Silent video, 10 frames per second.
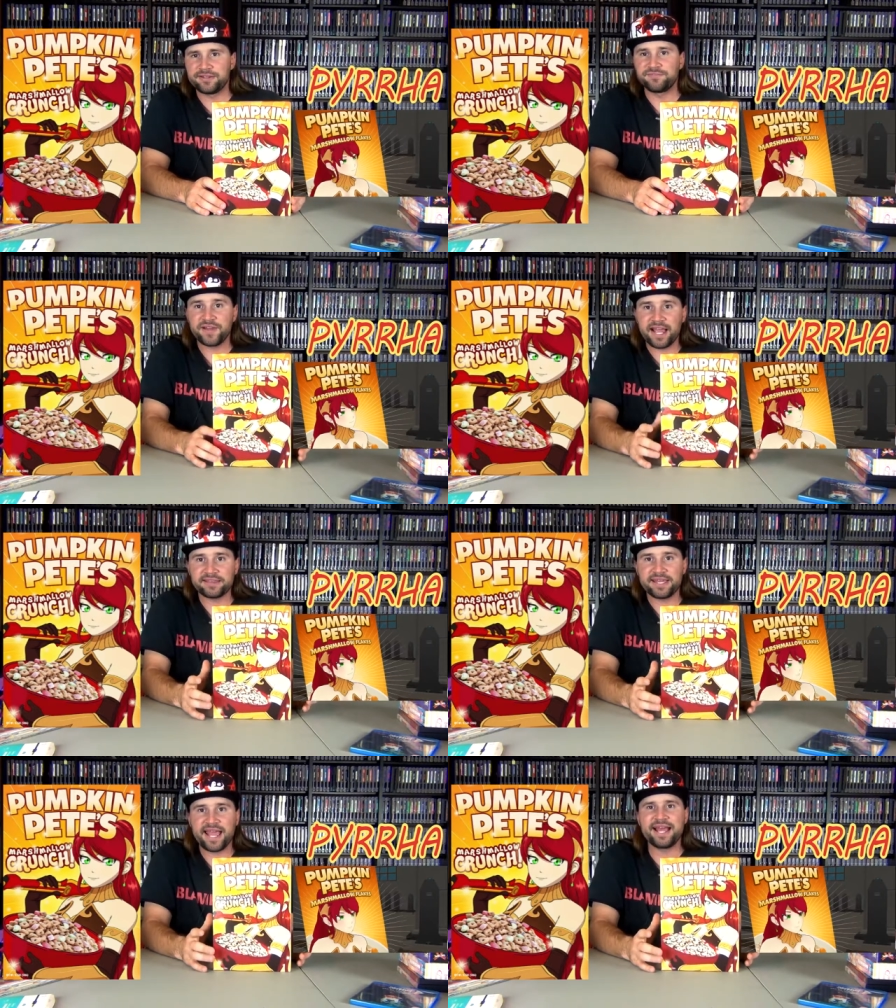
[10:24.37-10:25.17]
And the
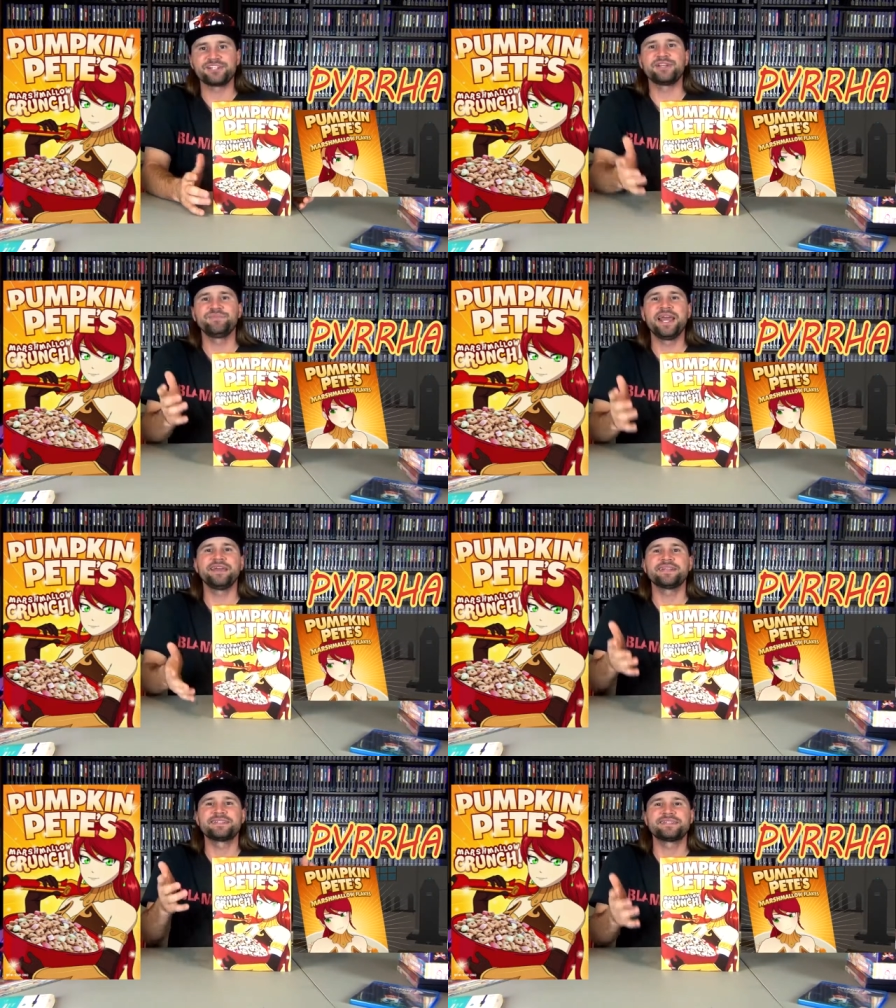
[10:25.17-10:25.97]
fact they
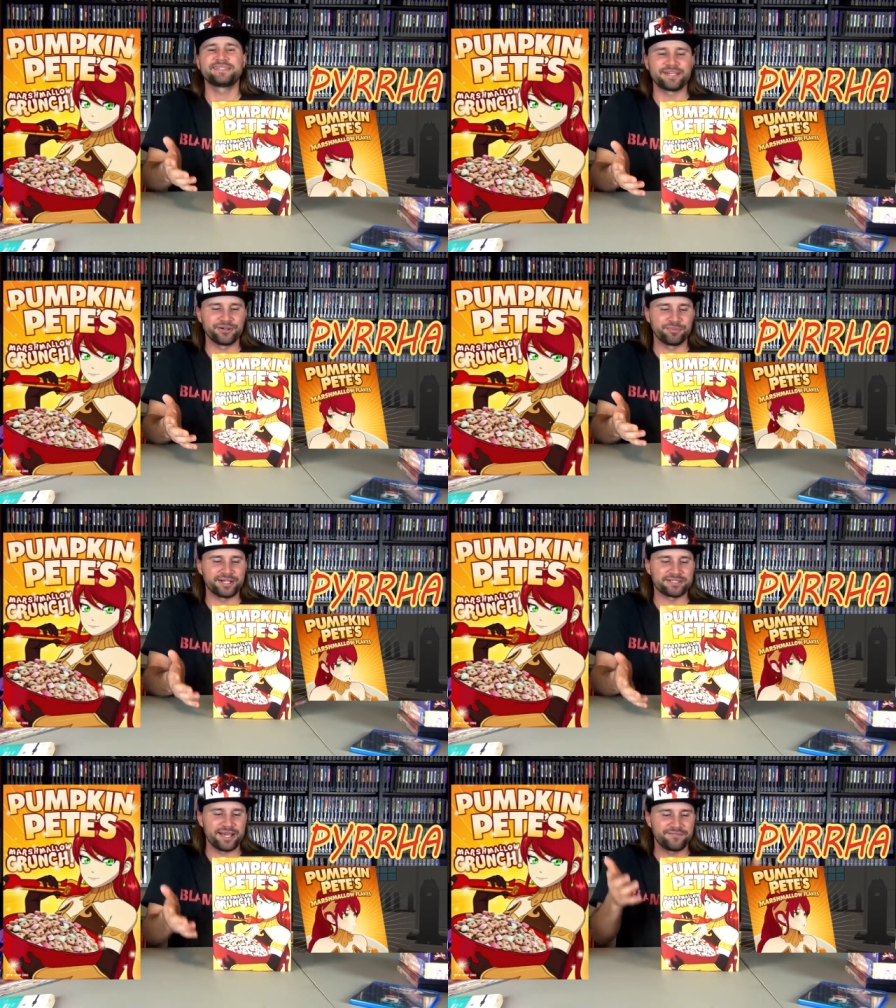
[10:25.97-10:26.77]
actually made this
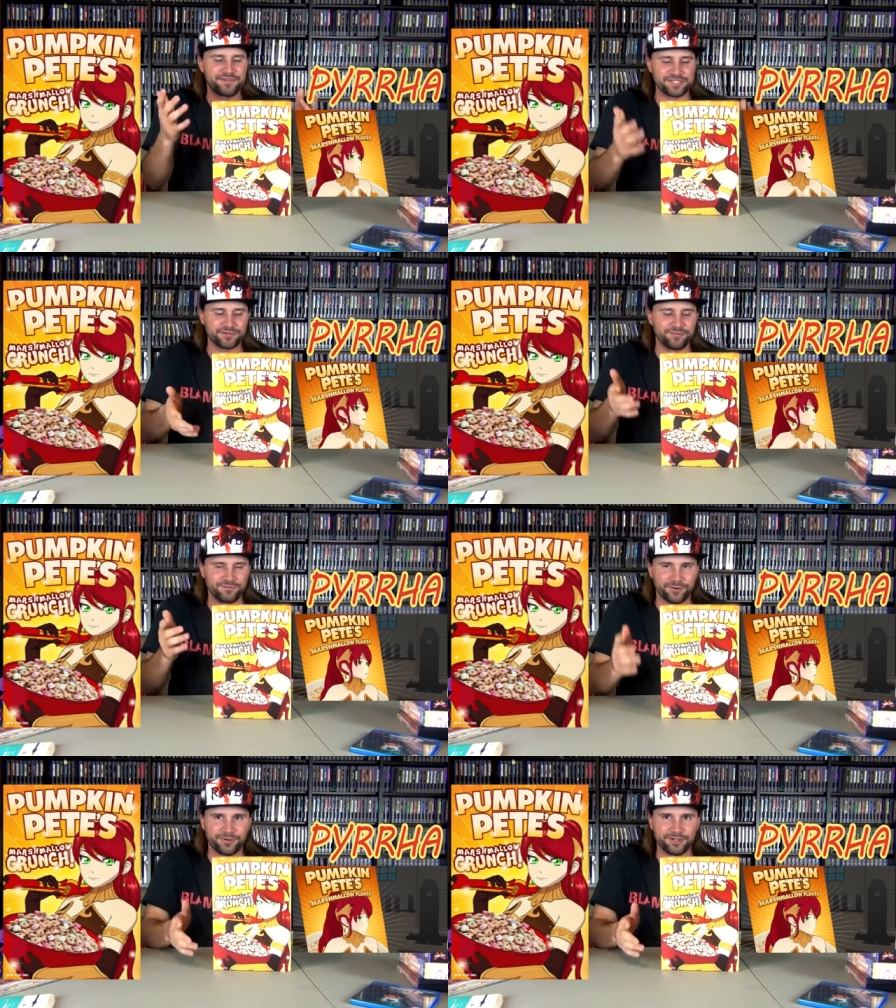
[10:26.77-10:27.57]
cereal box a
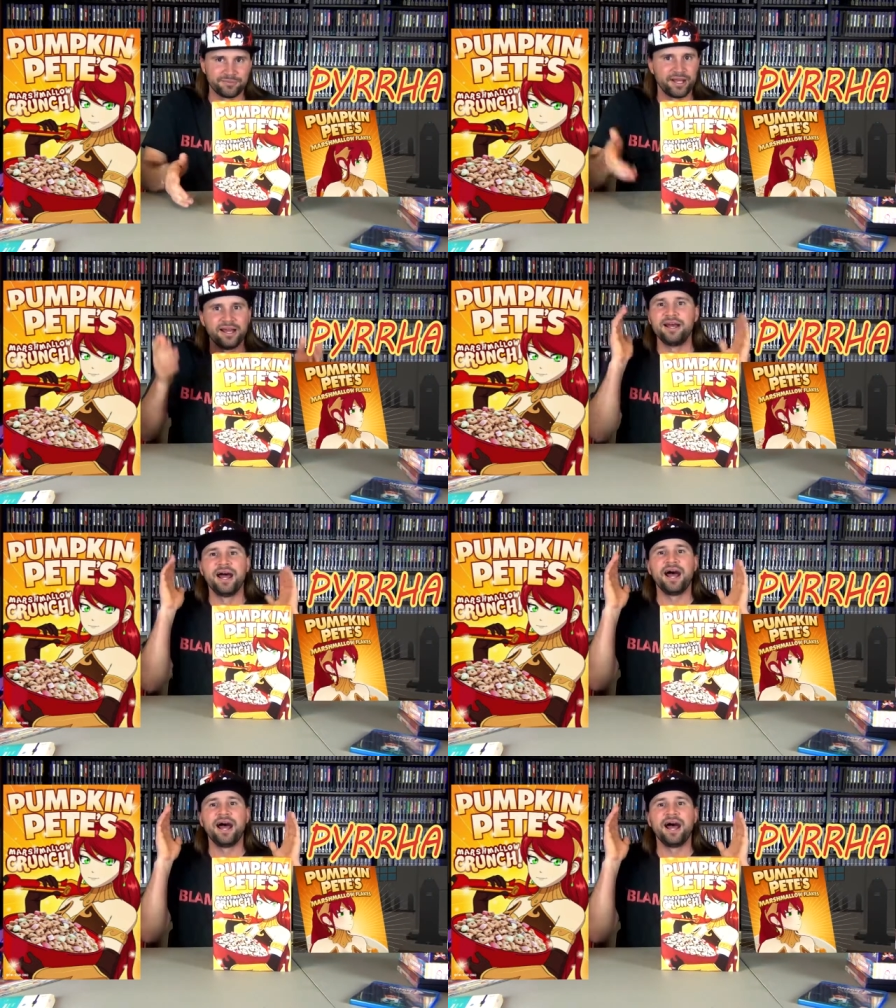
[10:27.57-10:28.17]
physical form,